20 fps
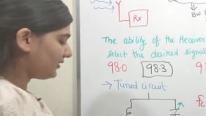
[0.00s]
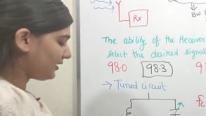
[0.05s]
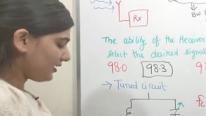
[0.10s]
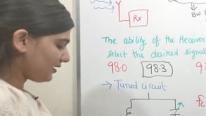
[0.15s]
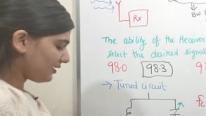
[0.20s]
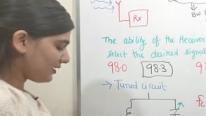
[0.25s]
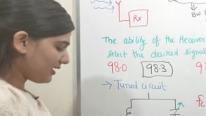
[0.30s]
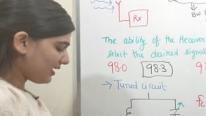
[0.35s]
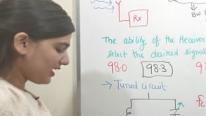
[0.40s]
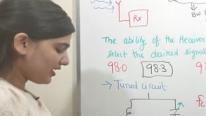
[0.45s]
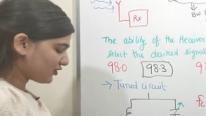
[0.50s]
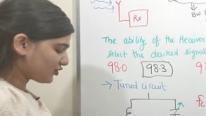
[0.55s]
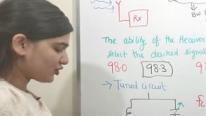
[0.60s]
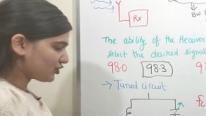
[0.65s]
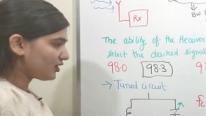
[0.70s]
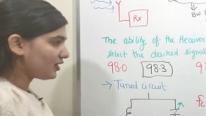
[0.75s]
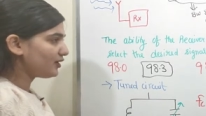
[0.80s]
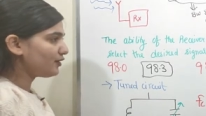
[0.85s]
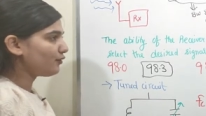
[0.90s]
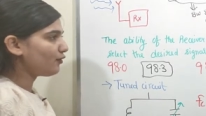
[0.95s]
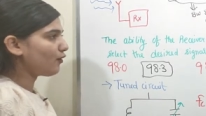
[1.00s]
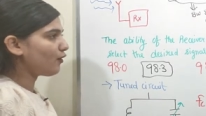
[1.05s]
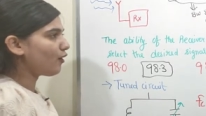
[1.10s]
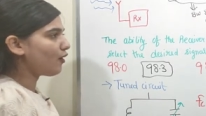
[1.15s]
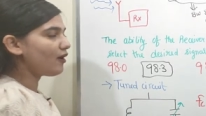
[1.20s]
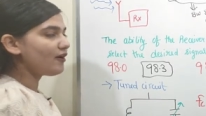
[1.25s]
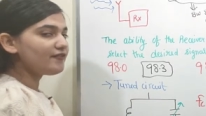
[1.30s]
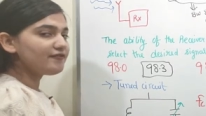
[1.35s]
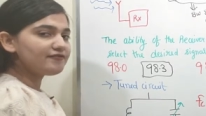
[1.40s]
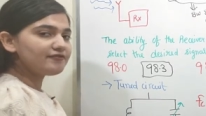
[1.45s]
the nature
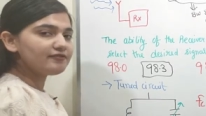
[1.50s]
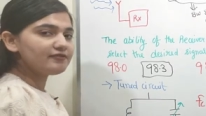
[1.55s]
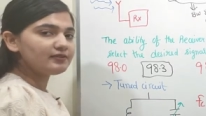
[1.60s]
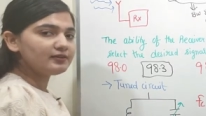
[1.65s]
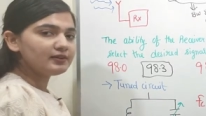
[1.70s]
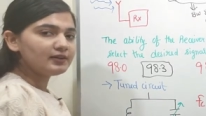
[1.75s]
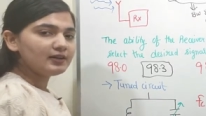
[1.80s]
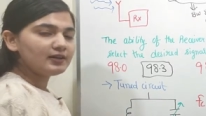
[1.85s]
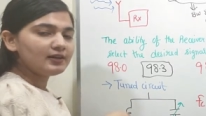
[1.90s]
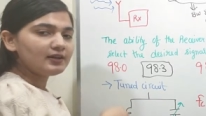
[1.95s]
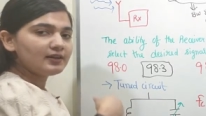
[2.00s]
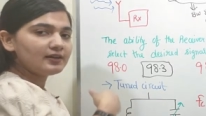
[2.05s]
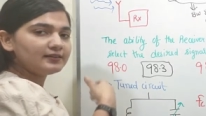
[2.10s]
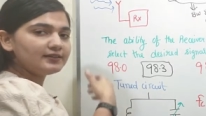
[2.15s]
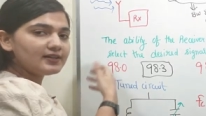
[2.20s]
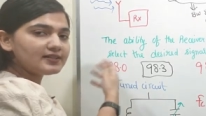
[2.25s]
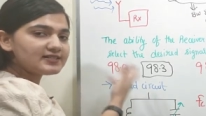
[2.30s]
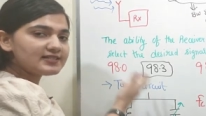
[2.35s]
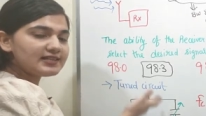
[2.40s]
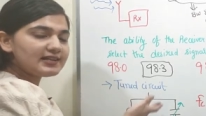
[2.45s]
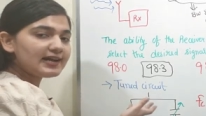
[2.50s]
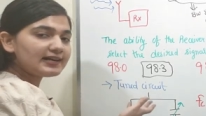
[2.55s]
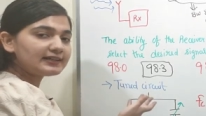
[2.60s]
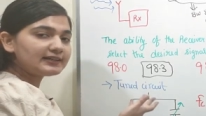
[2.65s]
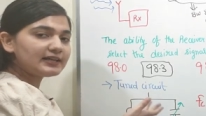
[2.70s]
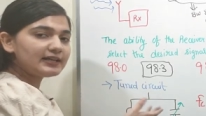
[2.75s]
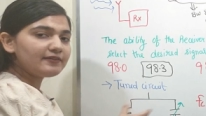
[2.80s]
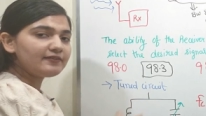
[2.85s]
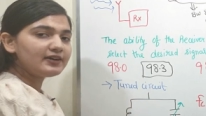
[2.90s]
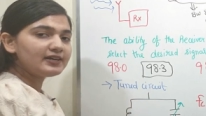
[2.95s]
of the
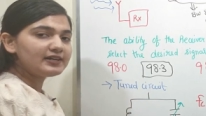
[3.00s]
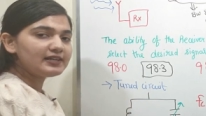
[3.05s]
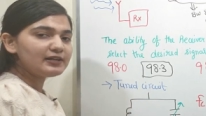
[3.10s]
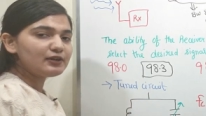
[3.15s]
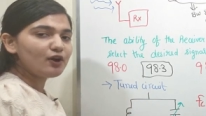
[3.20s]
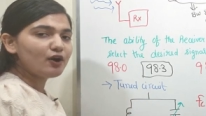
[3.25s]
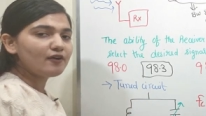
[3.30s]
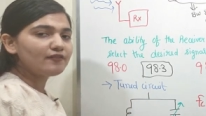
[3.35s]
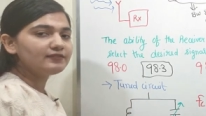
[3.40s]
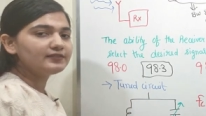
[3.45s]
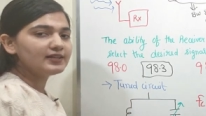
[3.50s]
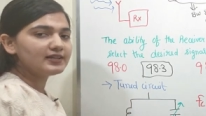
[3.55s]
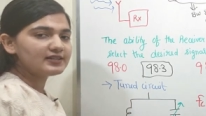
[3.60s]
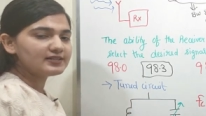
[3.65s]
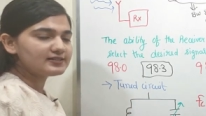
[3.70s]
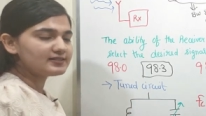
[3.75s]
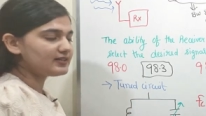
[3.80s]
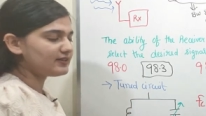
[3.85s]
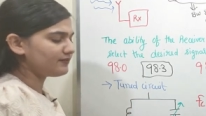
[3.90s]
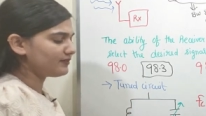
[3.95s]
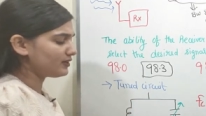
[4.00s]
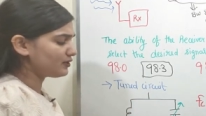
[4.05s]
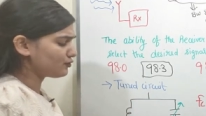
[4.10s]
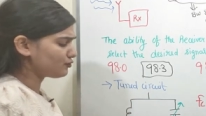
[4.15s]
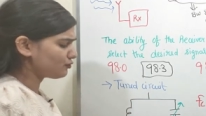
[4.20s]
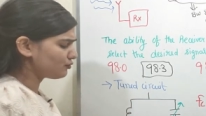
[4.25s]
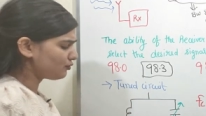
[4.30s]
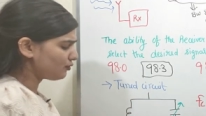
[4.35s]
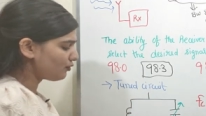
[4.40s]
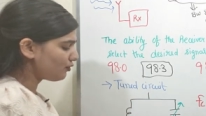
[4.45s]
selectivity of the receiver
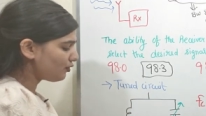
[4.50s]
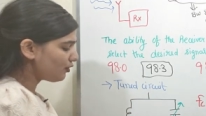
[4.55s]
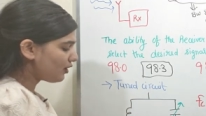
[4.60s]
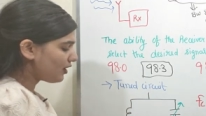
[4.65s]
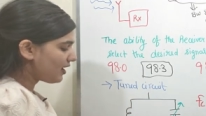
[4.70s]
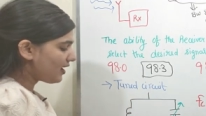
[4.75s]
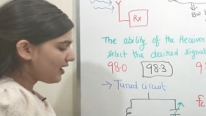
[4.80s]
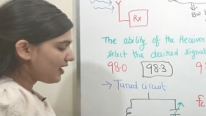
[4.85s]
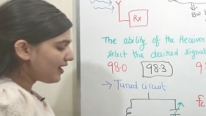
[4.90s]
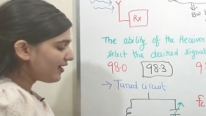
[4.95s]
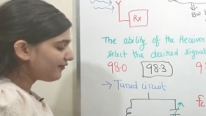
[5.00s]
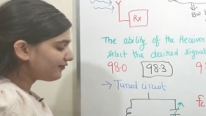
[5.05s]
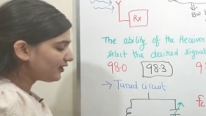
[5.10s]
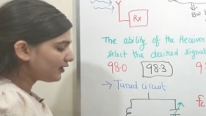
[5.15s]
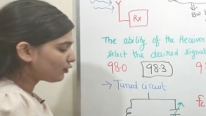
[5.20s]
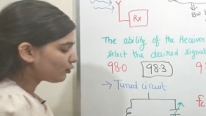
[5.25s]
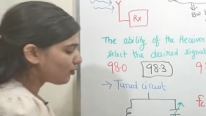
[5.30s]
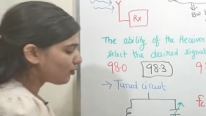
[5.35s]
so if the